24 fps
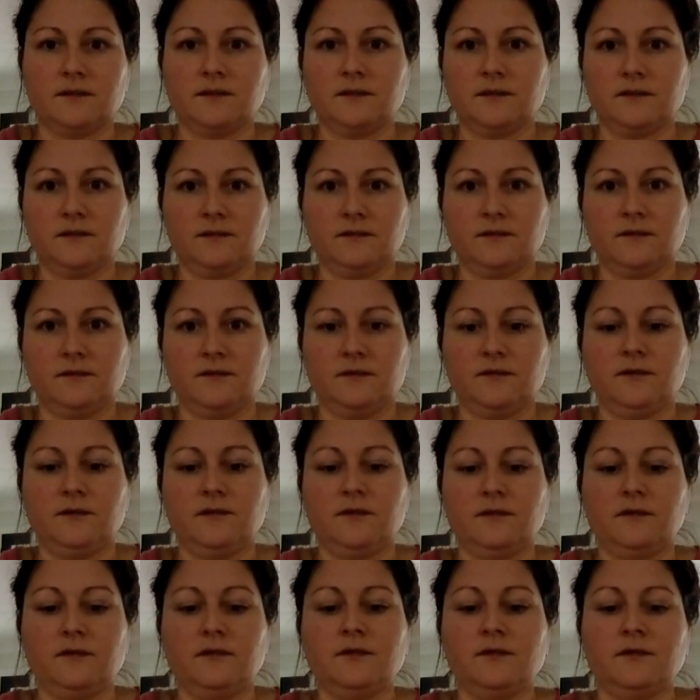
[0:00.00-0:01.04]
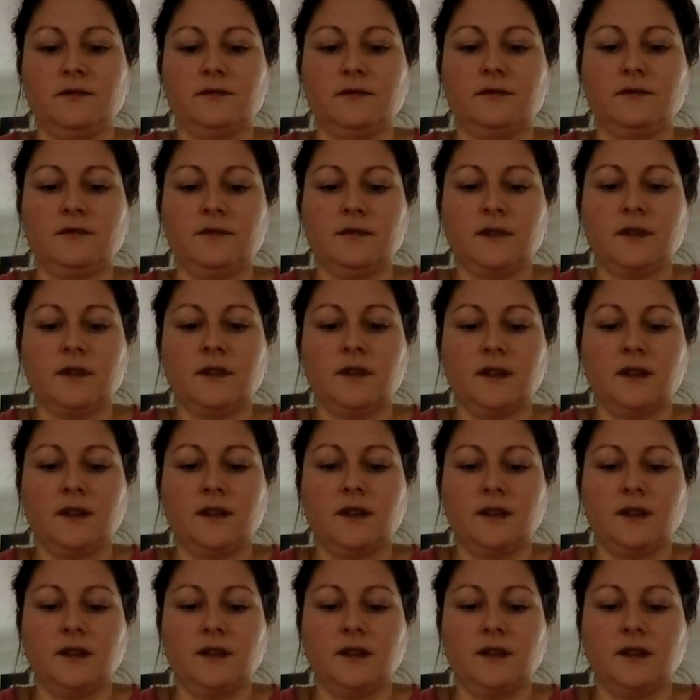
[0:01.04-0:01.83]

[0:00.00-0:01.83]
[no speech]